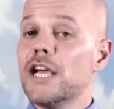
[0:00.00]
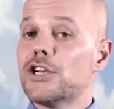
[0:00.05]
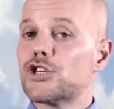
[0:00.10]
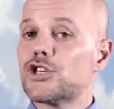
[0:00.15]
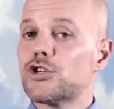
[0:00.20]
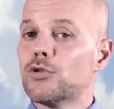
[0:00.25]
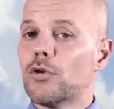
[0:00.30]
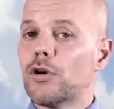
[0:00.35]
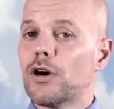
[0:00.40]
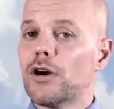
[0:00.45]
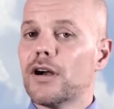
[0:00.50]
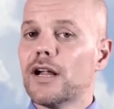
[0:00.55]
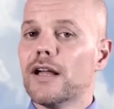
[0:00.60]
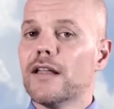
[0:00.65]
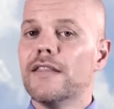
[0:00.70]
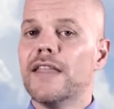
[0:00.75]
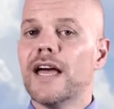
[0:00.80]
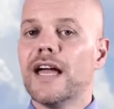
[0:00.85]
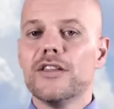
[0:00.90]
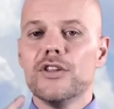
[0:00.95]
Make sure
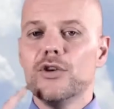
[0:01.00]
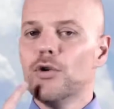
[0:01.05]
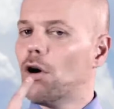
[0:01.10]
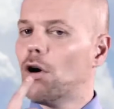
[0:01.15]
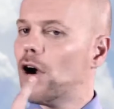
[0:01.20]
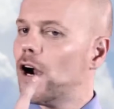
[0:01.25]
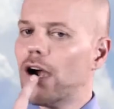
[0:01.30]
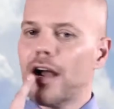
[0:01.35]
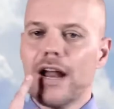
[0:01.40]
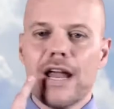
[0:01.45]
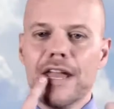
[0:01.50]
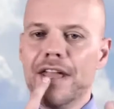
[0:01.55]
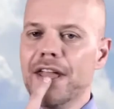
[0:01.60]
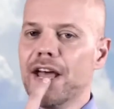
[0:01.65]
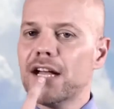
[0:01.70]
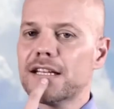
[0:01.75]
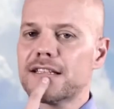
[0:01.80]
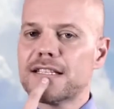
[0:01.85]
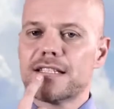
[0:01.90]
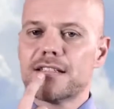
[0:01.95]
that you are
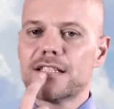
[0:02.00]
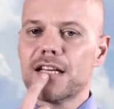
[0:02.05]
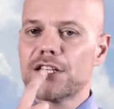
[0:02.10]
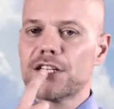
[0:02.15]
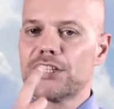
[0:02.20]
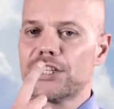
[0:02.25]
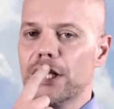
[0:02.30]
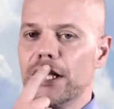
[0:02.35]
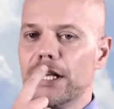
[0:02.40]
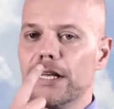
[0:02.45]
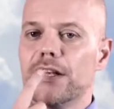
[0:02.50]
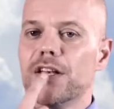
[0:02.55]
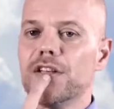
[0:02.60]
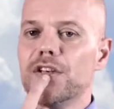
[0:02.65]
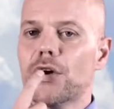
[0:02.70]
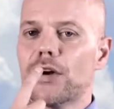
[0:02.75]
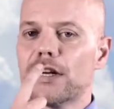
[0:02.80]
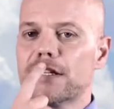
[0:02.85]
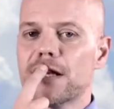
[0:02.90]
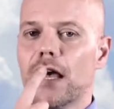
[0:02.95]
not touching
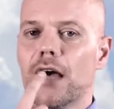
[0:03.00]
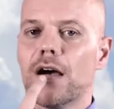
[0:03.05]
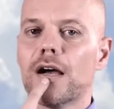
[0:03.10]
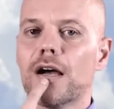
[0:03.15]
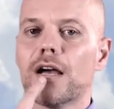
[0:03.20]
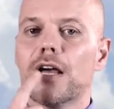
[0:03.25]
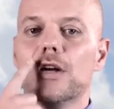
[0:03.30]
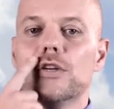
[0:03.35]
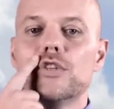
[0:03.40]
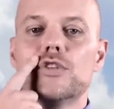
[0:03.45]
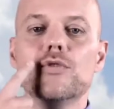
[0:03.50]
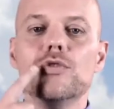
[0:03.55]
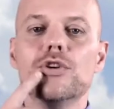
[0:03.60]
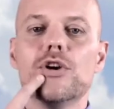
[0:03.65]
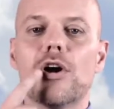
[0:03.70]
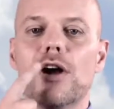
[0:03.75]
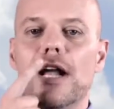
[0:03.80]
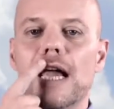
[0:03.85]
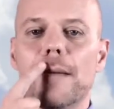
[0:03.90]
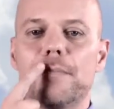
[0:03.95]
your tongue to
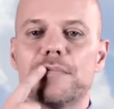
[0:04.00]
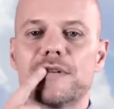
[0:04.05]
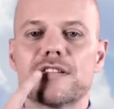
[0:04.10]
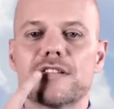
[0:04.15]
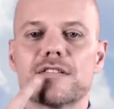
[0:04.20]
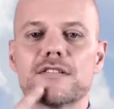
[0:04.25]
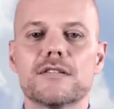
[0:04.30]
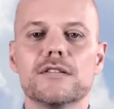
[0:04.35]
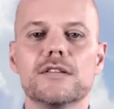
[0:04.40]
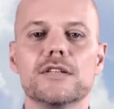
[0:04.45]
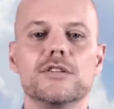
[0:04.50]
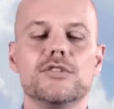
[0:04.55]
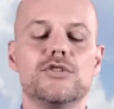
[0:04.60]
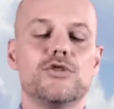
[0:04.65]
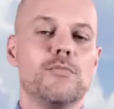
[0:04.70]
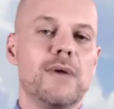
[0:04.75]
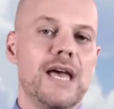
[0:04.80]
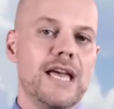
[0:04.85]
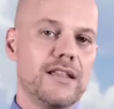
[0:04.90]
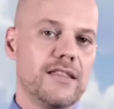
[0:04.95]
your lips
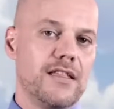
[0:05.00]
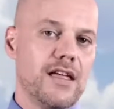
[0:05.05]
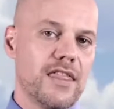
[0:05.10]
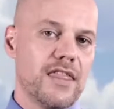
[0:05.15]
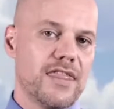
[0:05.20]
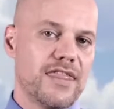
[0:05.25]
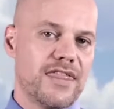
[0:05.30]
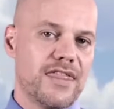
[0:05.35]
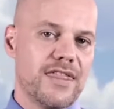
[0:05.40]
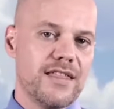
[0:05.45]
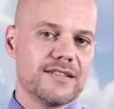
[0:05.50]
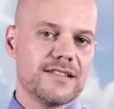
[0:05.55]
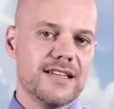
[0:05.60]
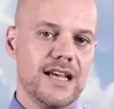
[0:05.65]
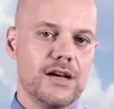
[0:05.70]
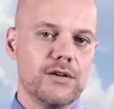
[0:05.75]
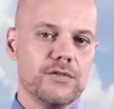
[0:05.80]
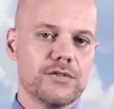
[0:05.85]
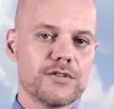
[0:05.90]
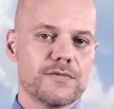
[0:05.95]
to make the th
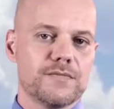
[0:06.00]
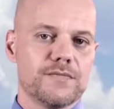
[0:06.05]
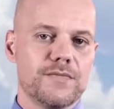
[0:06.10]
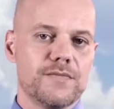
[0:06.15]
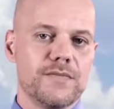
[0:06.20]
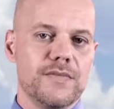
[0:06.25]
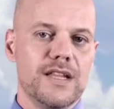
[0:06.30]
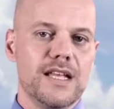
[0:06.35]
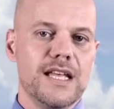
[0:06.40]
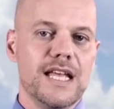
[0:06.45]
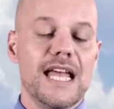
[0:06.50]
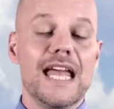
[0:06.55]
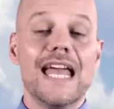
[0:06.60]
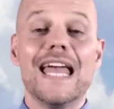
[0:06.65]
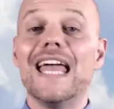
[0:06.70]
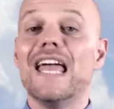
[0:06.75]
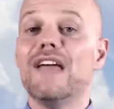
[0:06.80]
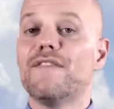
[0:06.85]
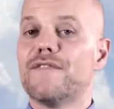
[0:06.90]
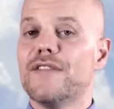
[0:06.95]
sound.
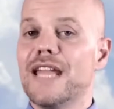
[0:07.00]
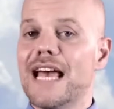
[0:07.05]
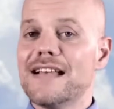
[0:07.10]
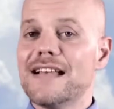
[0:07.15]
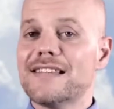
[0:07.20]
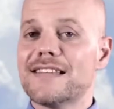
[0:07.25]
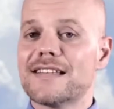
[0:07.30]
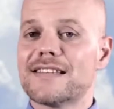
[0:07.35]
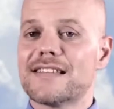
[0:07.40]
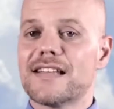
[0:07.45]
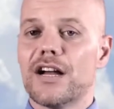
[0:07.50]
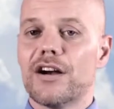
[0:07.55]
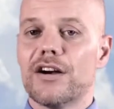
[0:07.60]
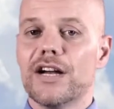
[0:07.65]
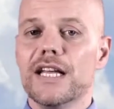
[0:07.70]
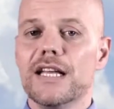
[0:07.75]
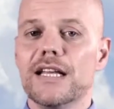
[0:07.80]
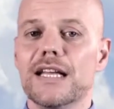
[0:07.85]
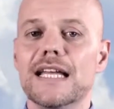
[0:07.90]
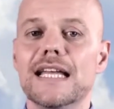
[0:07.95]
If
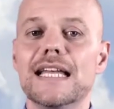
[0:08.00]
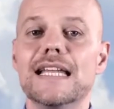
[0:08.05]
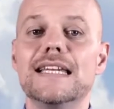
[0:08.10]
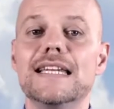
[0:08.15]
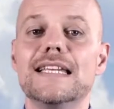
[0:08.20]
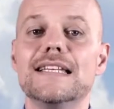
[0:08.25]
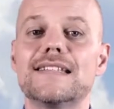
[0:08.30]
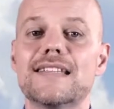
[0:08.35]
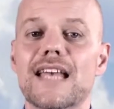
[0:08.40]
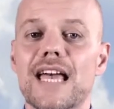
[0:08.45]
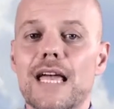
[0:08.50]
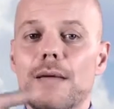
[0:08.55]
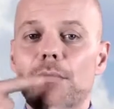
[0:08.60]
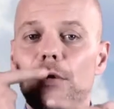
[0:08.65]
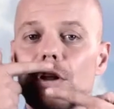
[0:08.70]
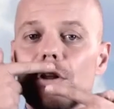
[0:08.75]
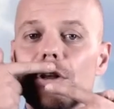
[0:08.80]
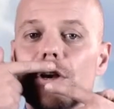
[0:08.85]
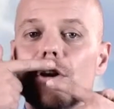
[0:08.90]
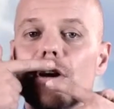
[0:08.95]
necessary,
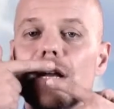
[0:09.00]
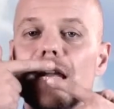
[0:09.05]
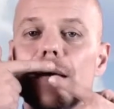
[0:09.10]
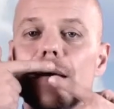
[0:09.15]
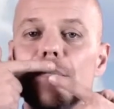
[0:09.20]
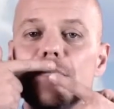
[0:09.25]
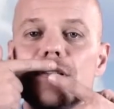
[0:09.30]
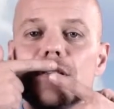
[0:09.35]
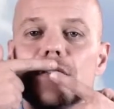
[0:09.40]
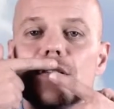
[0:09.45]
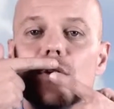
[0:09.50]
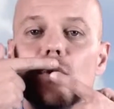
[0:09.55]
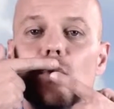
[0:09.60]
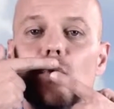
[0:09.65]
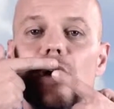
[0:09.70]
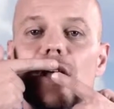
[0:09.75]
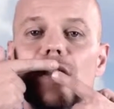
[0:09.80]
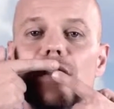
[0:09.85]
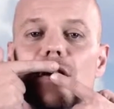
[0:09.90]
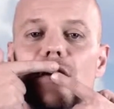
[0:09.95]
disable your lips
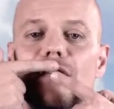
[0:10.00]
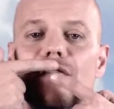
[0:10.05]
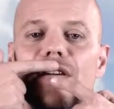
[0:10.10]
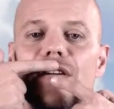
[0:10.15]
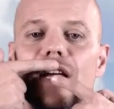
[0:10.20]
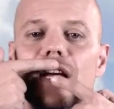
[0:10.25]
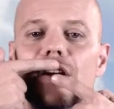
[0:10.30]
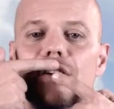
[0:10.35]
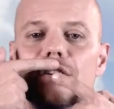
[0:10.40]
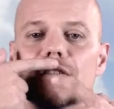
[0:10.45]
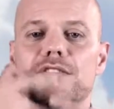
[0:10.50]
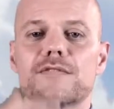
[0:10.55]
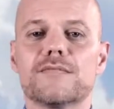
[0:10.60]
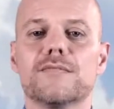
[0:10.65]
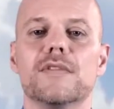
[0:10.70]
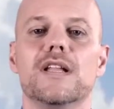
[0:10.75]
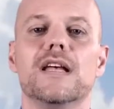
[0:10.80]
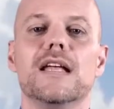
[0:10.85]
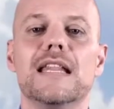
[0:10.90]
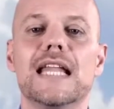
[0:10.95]
with your fingers,
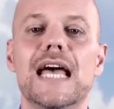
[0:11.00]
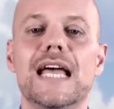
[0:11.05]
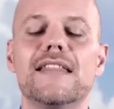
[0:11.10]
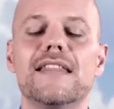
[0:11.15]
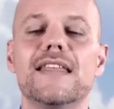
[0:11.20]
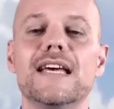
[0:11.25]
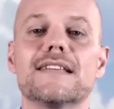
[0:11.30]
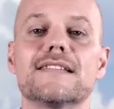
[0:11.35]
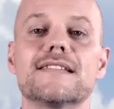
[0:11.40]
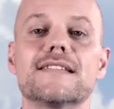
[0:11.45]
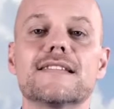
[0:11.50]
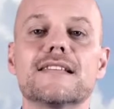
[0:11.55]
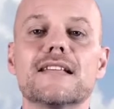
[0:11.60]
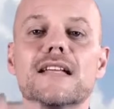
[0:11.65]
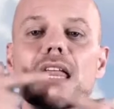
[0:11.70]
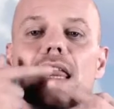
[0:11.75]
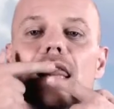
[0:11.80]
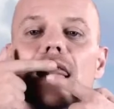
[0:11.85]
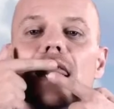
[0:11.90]
like this,